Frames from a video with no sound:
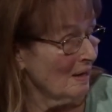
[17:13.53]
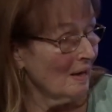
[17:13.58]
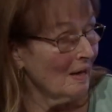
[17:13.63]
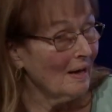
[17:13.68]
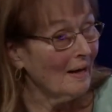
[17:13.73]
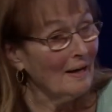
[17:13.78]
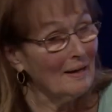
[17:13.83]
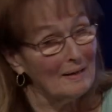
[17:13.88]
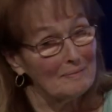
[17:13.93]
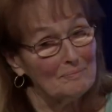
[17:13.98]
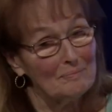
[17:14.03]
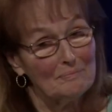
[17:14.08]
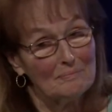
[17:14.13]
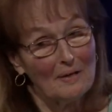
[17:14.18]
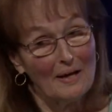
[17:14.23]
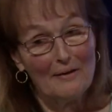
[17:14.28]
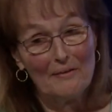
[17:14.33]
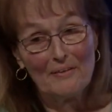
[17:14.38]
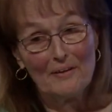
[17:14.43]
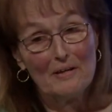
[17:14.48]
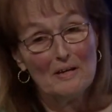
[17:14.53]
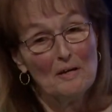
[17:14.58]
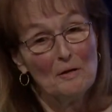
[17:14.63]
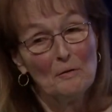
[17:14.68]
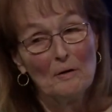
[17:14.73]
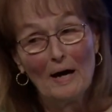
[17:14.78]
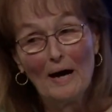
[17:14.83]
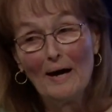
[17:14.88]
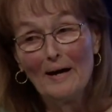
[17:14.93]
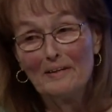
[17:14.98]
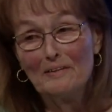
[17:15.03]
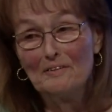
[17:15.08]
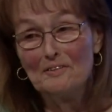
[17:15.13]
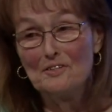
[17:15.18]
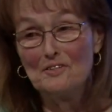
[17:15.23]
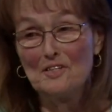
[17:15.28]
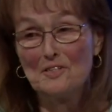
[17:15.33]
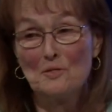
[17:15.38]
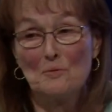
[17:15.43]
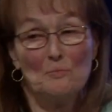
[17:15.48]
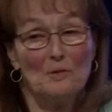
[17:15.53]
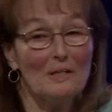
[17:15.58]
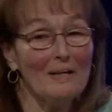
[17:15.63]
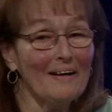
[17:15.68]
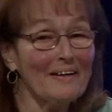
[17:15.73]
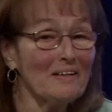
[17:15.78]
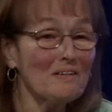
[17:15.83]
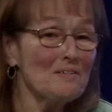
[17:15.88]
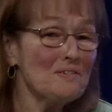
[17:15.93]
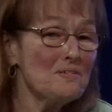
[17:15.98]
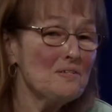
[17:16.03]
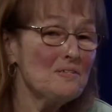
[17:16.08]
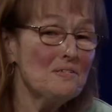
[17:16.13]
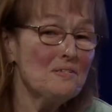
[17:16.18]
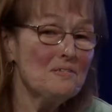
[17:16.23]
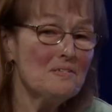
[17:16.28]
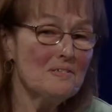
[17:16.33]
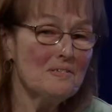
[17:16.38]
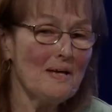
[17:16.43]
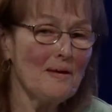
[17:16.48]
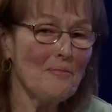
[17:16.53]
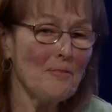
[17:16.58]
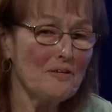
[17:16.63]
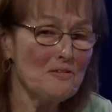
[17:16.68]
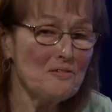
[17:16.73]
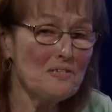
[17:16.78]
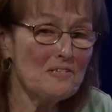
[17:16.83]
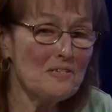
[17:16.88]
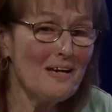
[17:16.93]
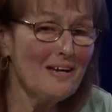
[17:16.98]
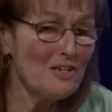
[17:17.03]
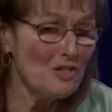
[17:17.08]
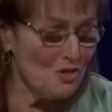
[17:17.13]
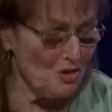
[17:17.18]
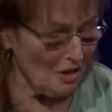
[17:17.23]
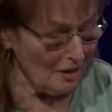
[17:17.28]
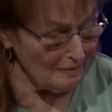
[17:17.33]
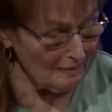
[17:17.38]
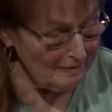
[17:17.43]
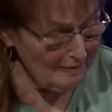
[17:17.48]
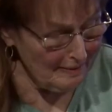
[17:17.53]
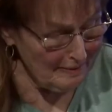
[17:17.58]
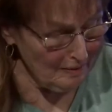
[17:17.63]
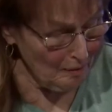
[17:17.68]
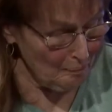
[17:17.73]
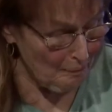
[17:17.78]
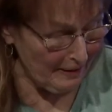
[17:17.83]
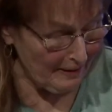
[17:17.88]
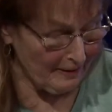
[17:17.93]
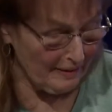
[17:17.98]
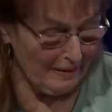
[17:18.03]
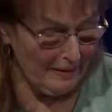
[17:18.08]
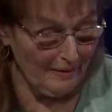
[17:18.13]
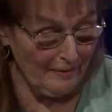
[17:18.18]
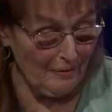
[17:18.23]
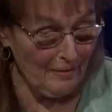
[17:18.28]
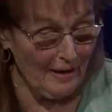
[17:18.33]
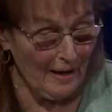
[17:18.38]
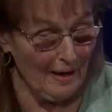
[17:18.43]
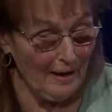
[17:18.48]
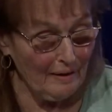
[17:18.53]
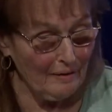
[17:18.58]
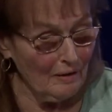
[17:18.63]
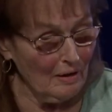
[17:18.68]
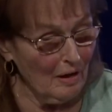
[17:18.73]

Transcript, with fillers: Um, and the U I just would like to set the stage a little bit in that